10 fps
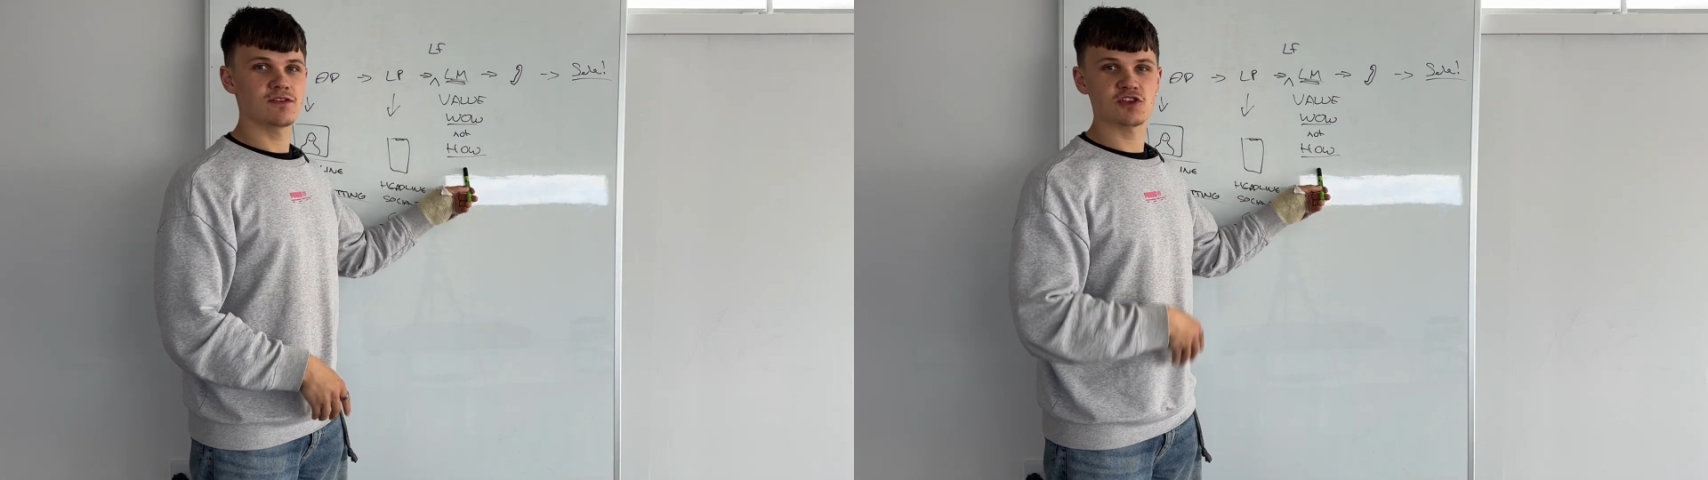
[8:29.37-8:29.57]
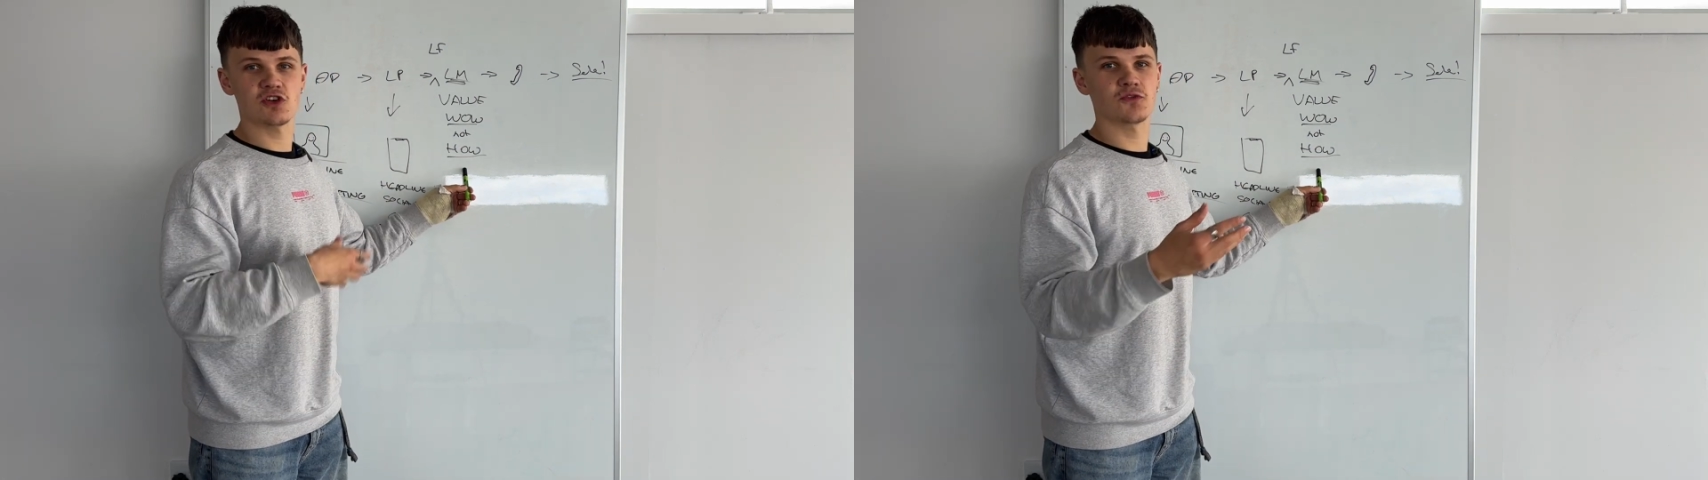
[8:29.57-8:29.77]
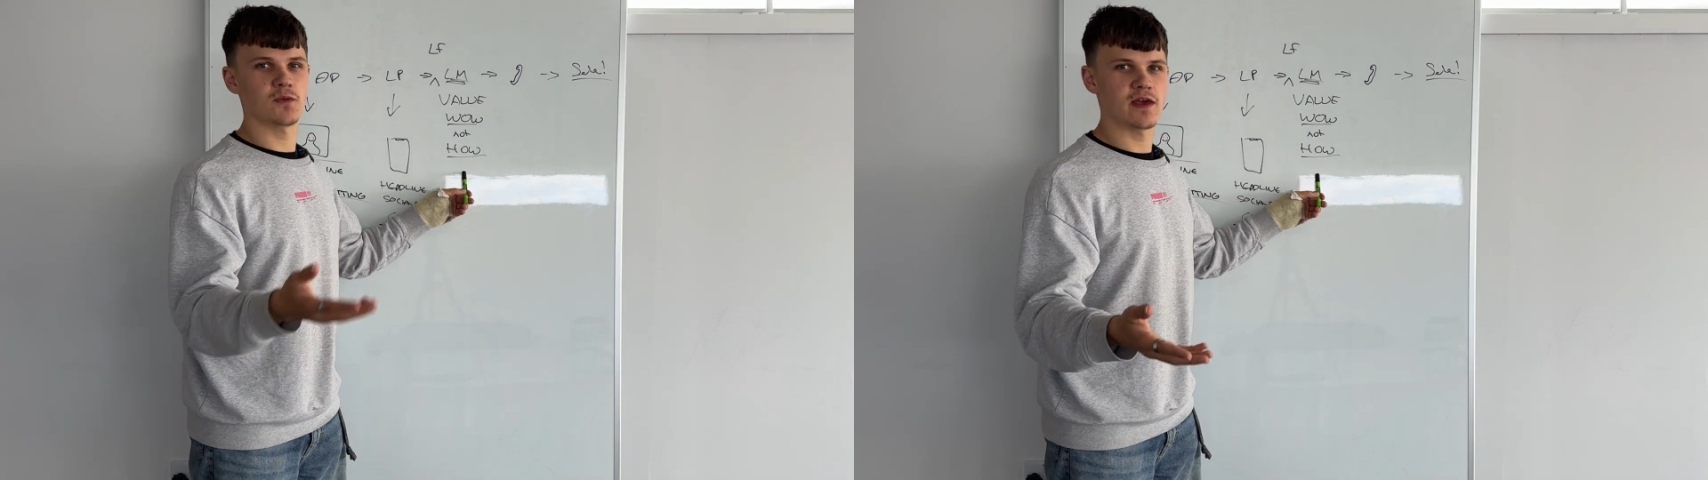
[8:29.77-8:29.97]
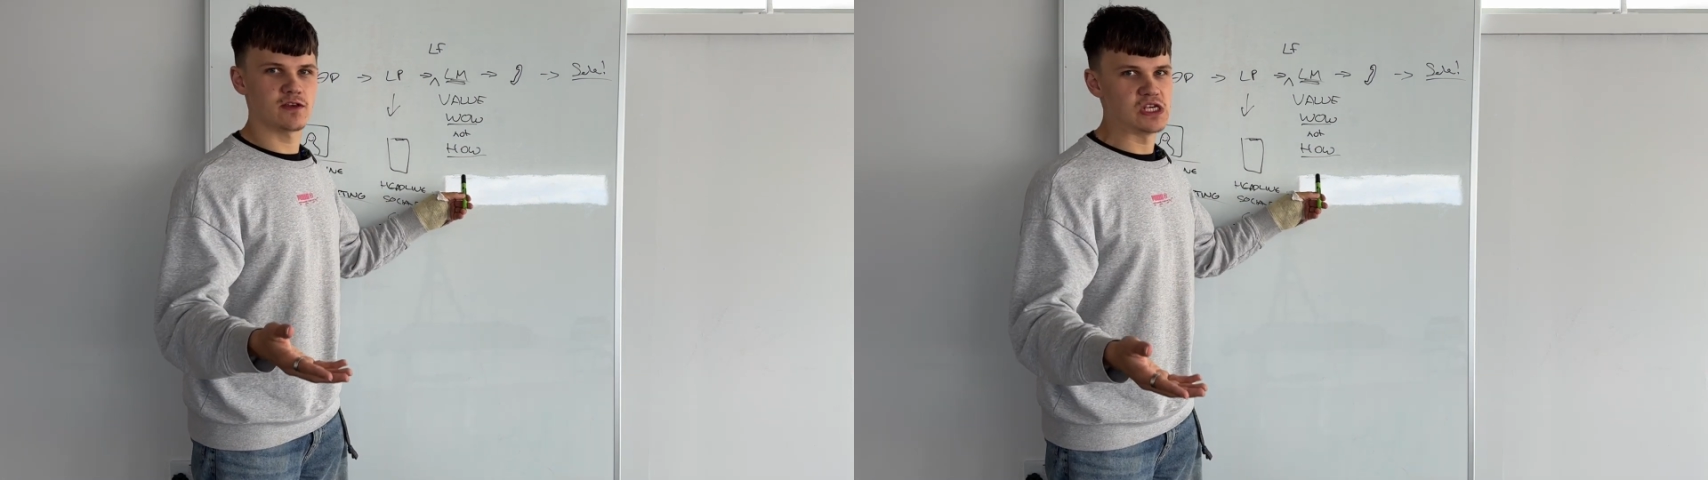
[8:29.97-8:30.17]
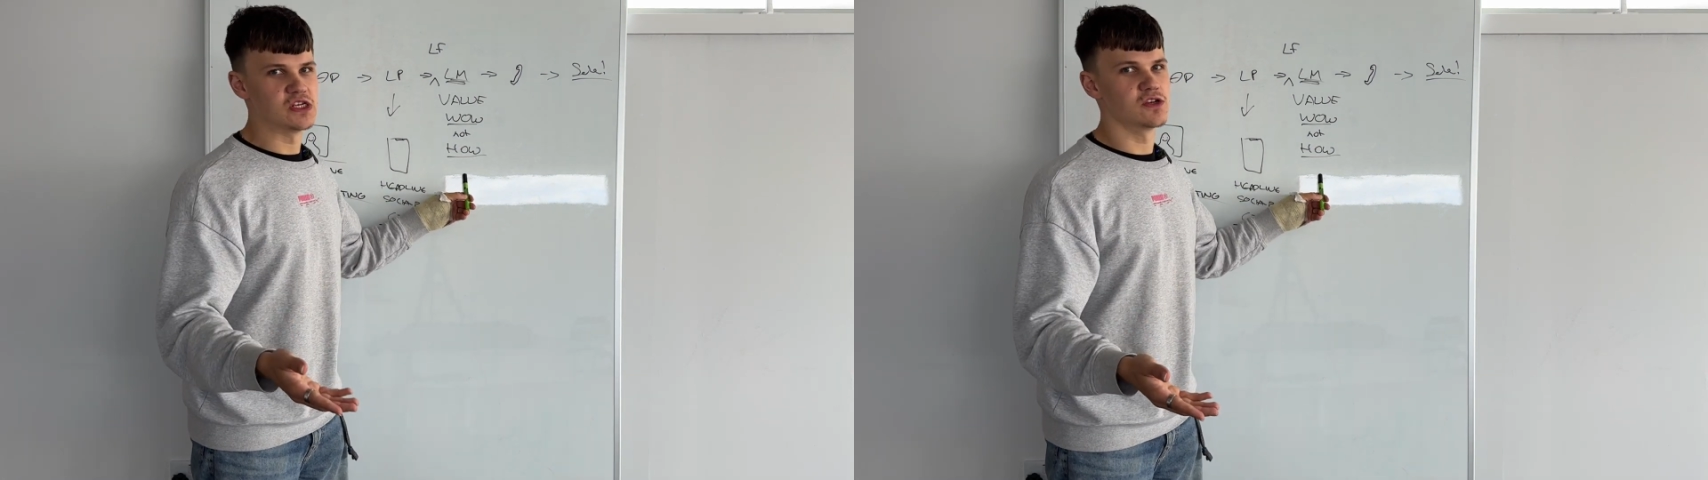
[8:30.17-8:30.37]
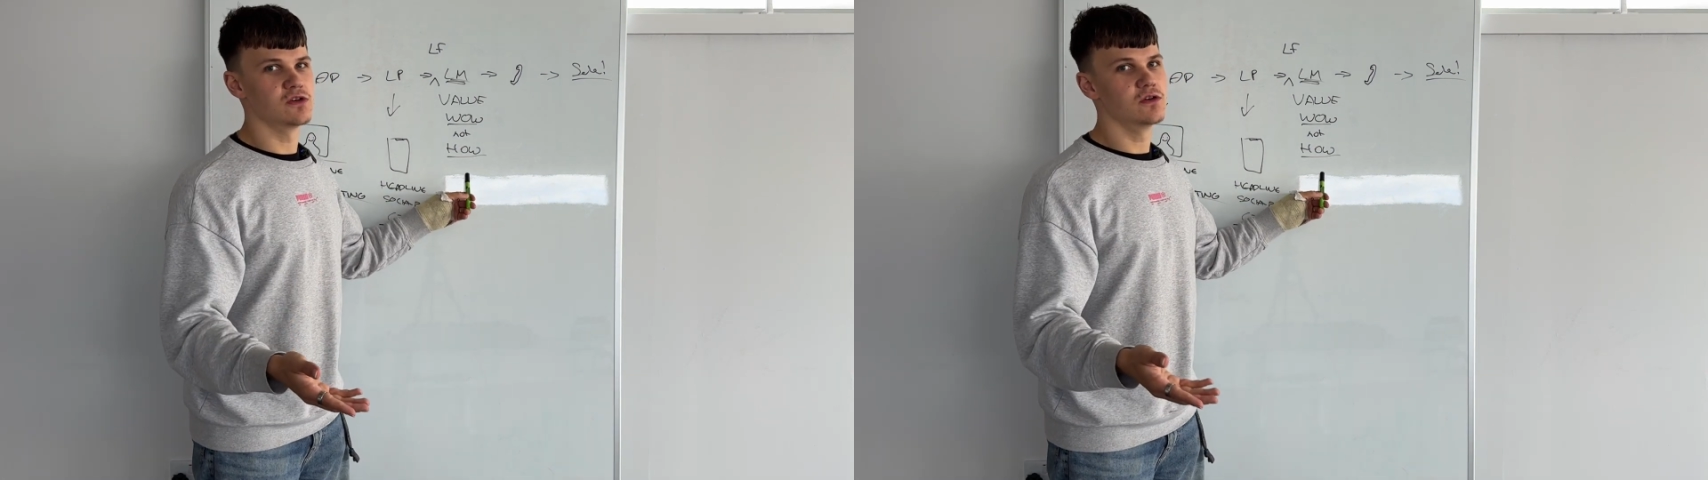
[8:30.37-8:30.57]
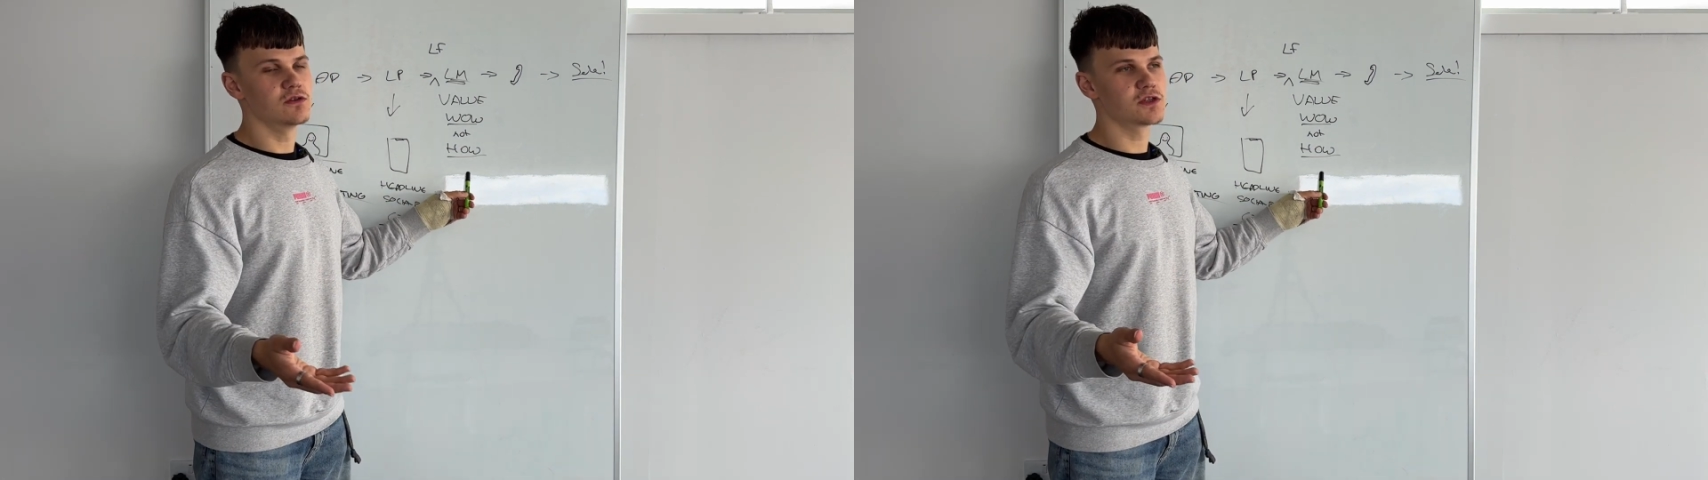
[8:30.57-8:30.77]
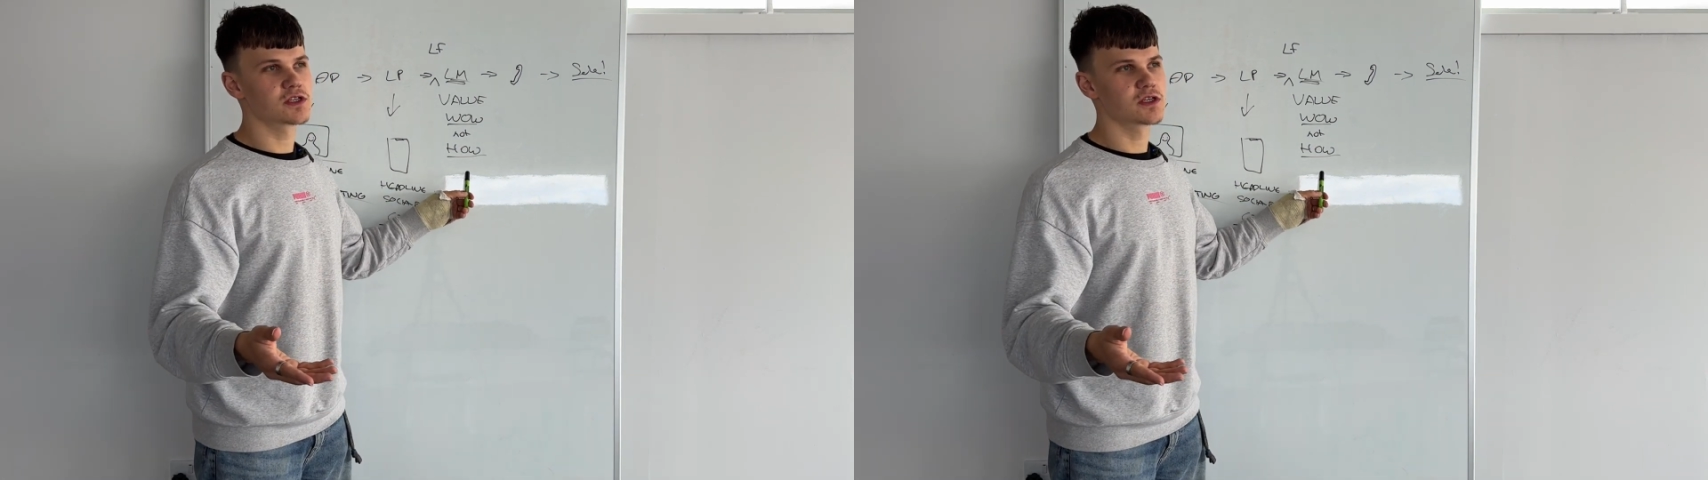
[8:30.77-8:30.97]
the software that you use